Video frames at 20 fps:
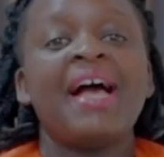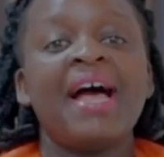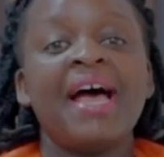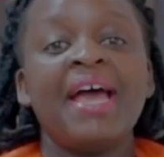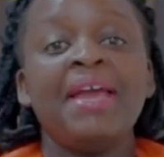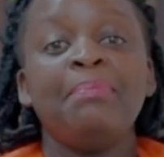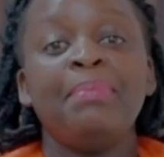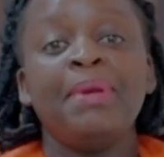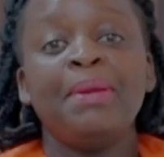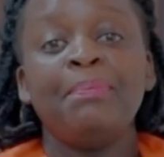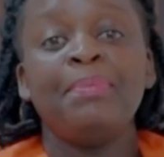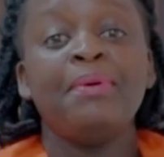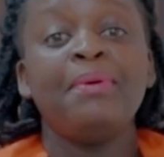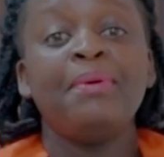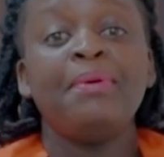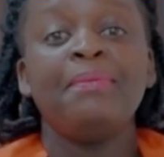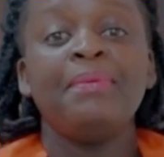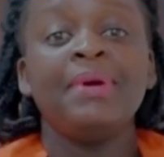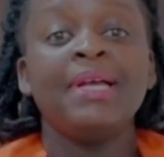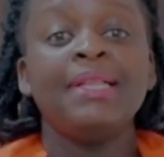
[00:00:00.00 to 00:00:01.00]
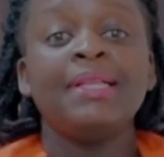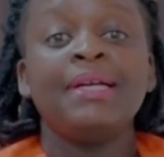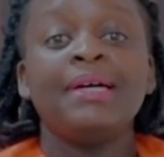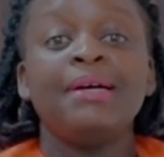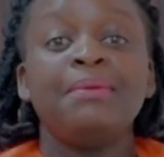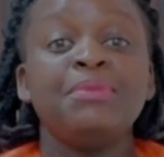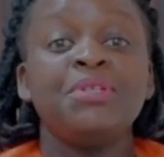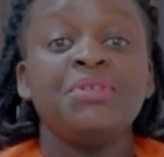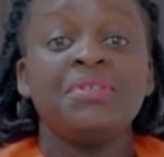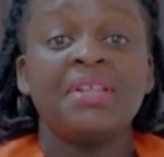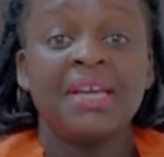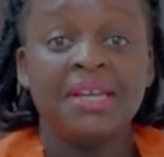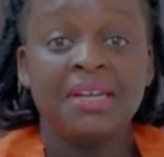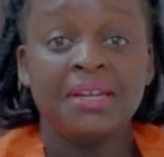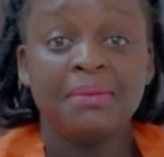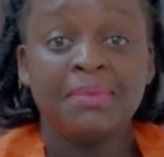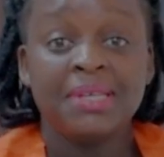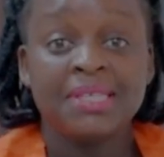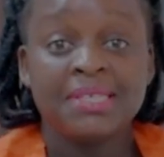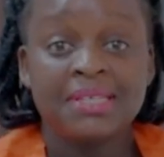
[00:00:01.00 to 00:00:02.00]
Hi, people. Welcome to the
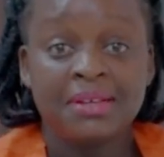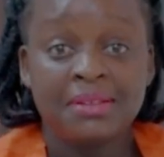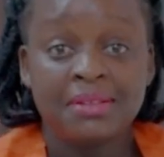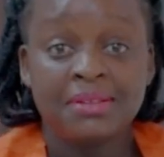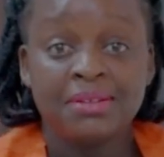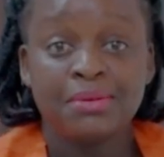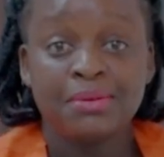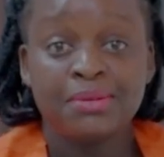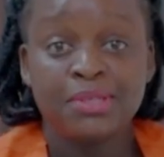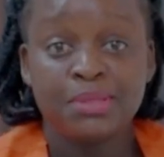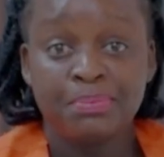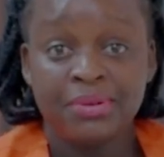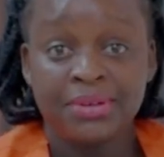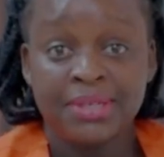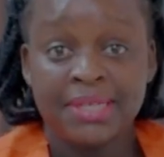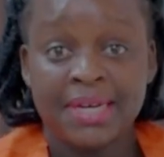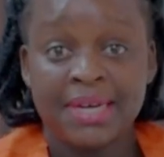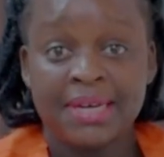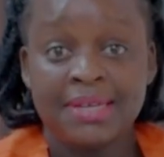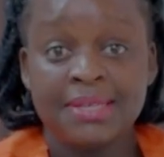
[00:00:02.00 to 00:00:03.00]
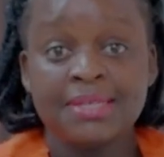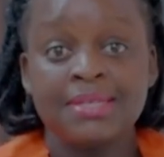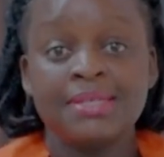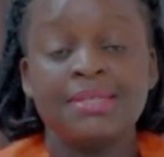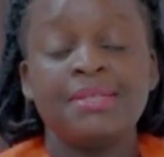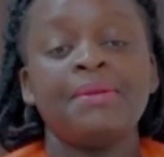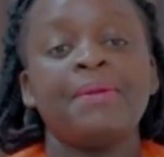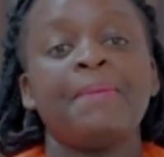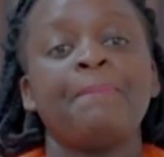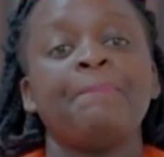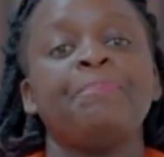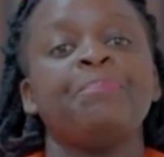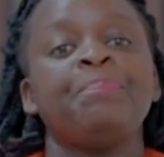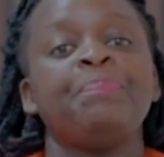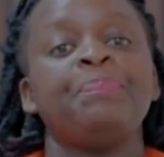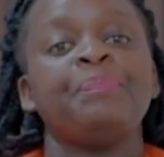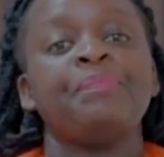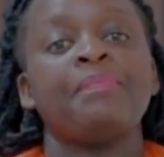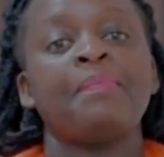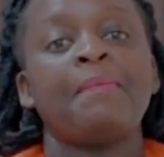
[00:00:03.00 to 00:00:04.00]
NMS Health Talks podcast,
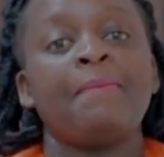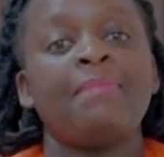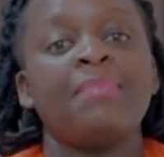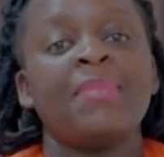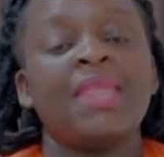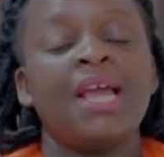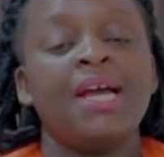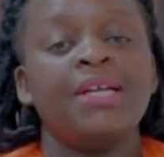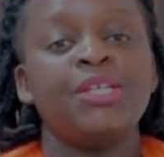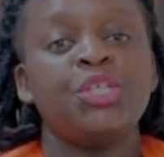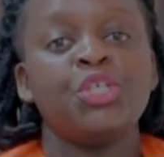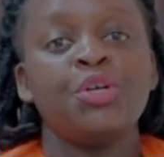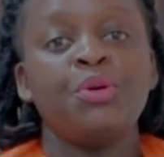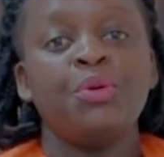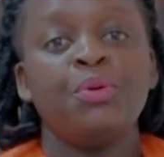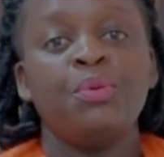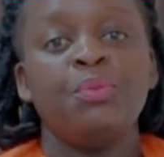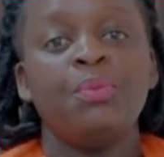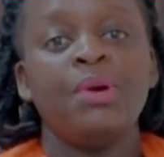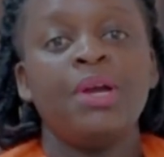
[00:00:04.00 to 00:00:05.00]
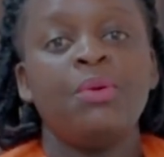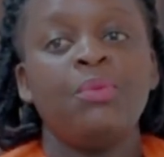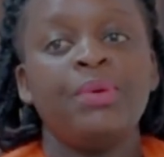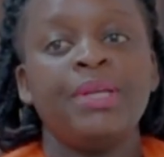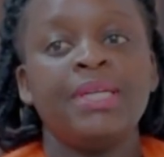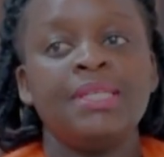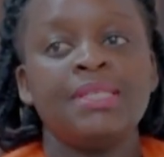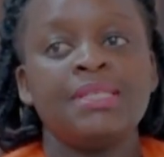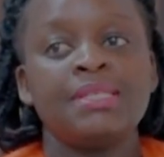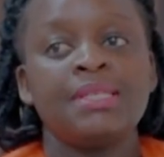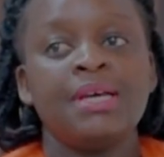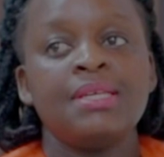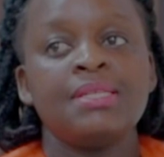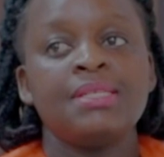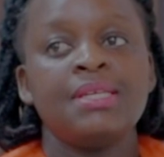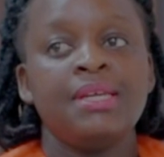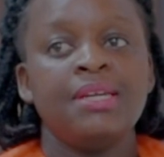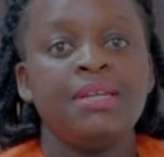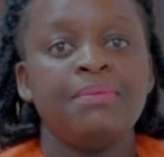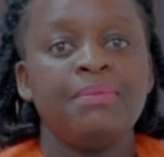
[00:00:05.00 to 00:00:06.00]
a show where we
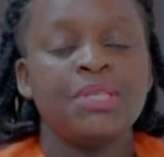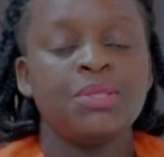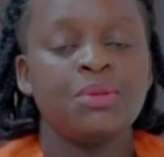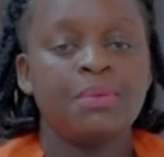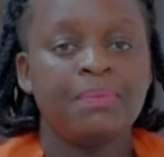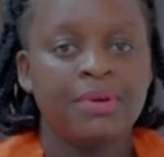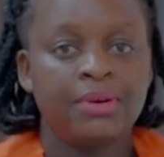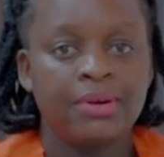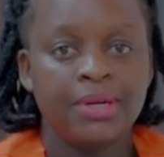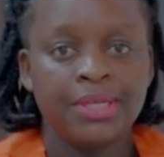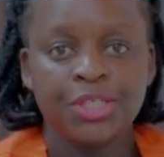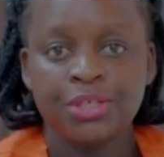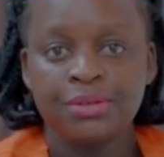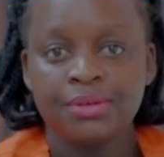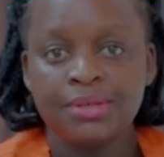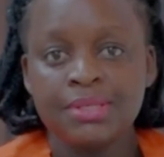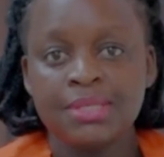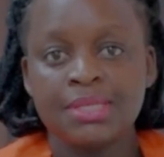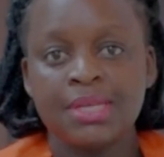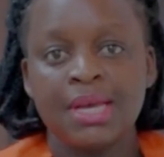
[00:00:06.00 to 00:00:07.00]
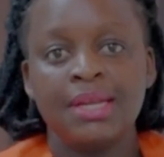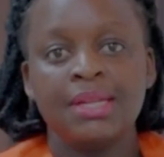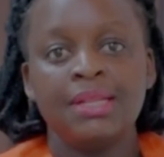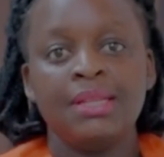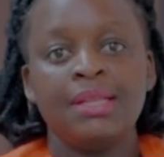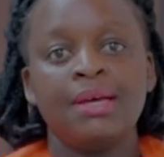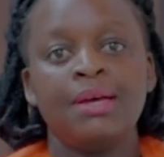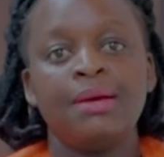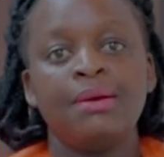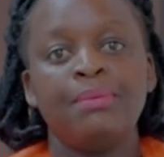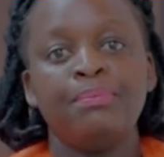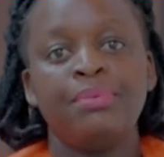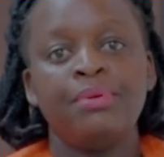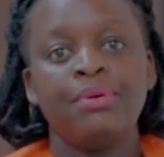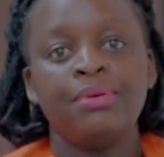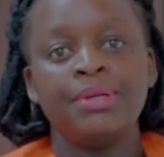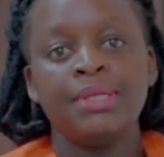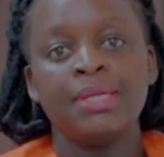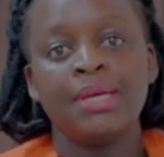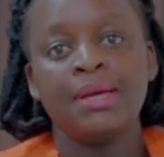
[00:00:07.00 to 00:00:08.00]
discuss NMS operations and the
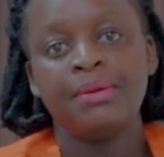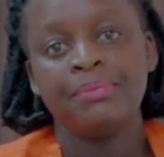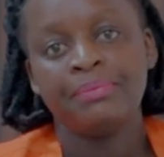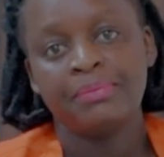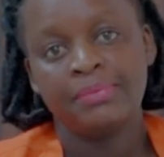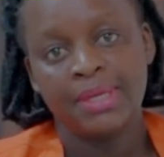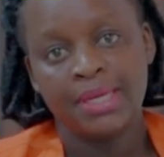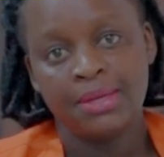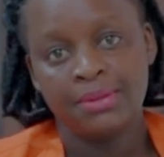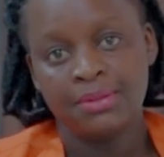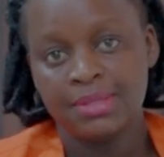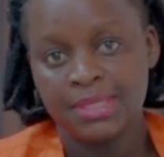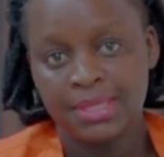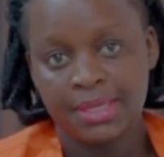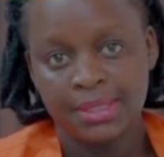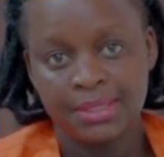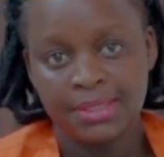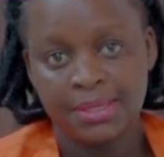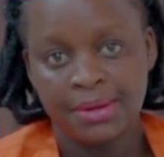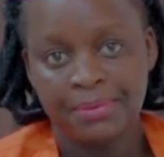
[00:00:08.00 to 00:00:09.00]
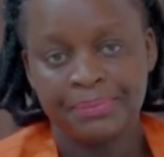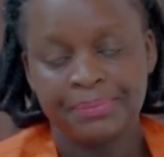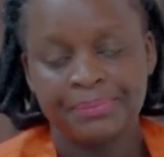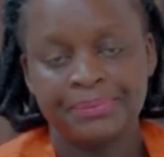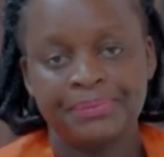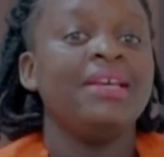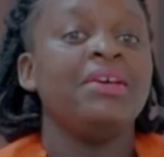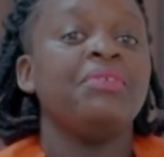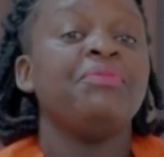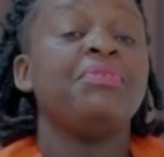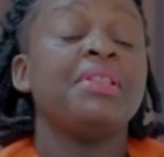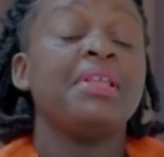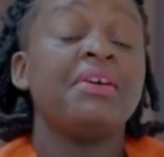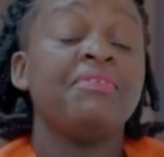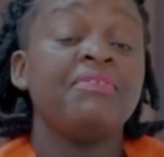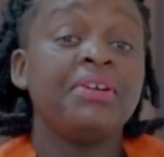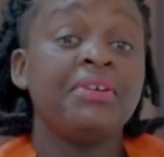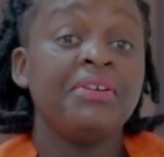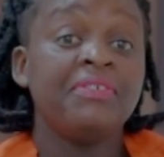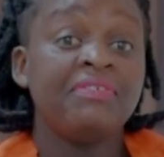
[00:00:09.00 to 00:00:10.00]
broader health sector. For
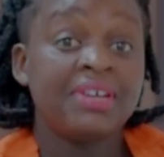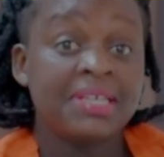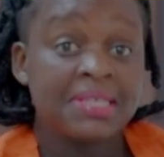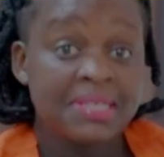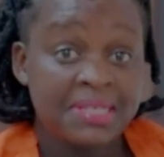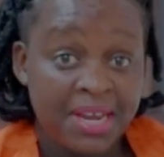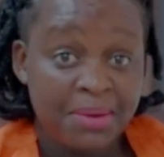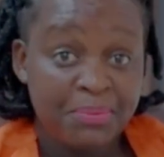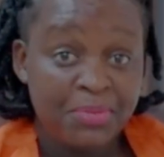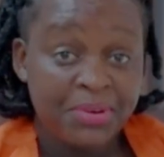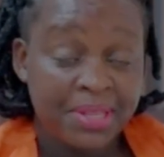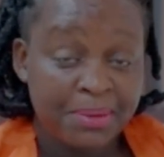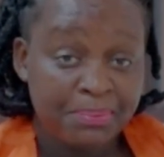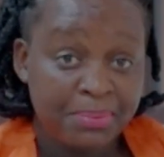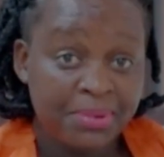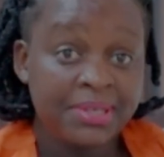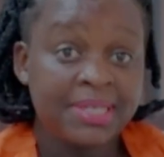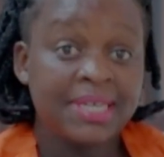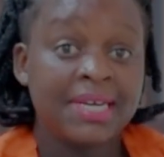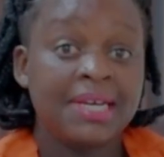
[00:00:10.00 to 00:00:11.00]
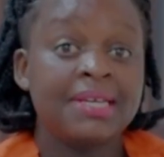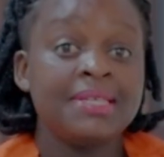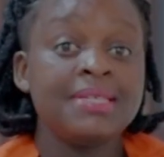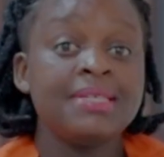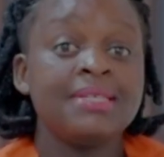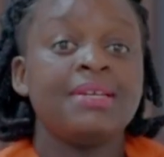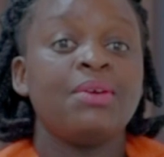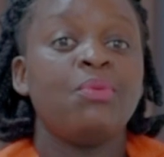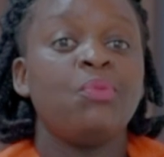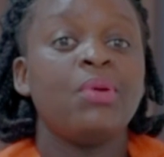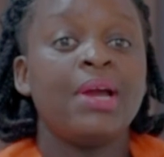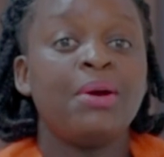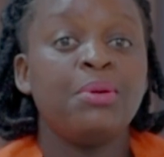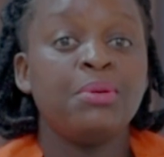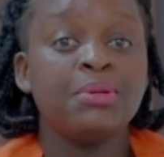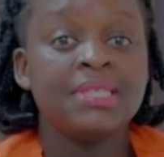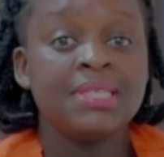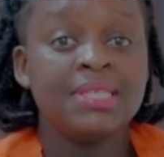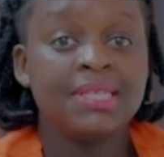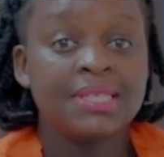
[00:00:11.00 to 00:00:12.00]
the very first time on the podcast, we are
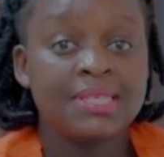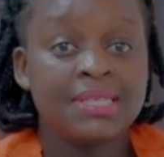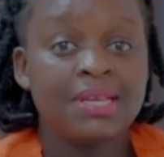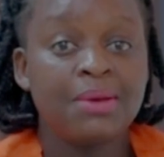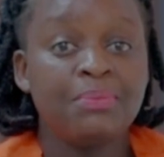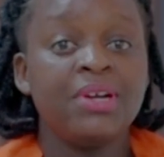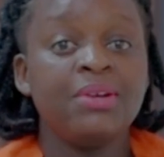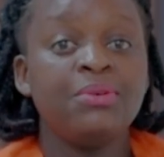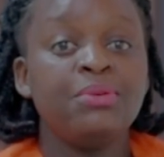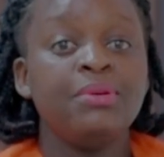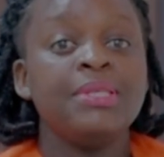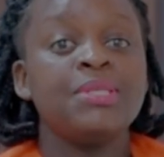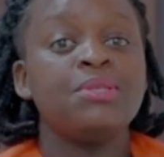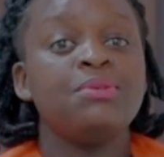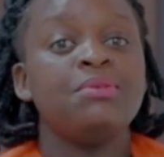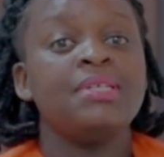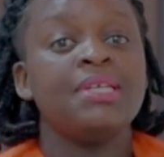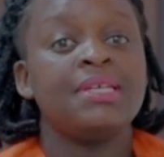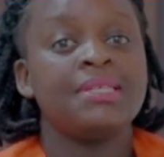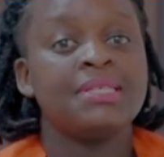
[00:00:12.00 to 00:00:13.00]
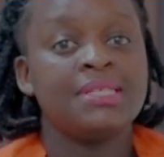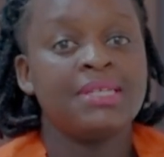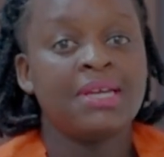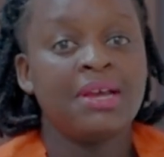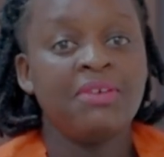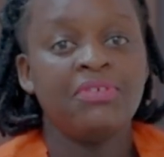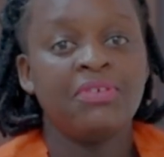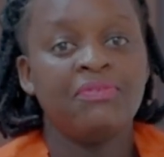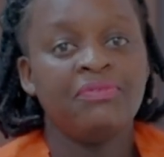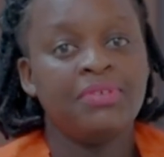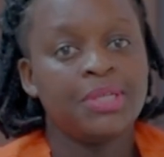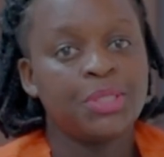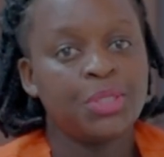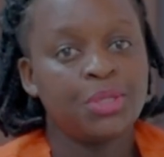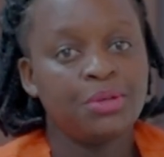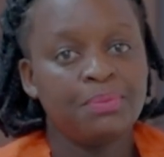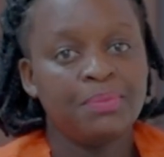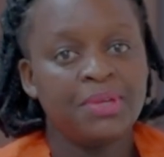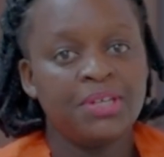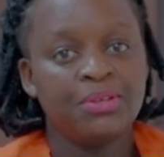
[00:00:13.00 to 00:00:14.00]
hosting someone who is not a staff of
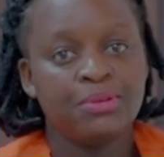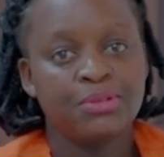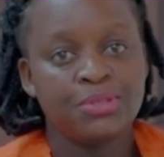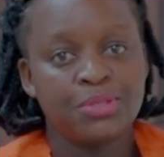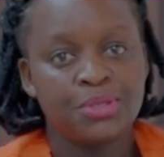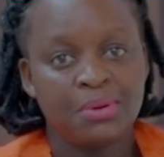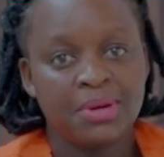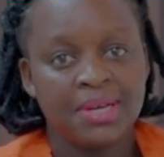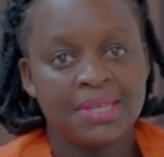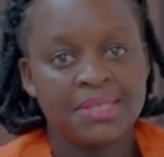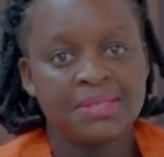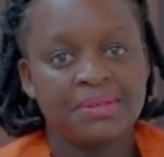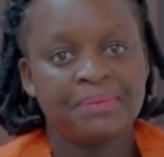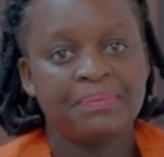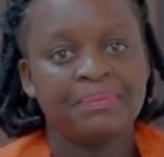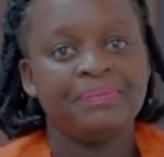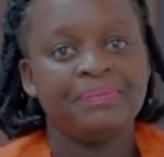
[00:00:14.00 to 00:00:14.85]
National Medical Stores.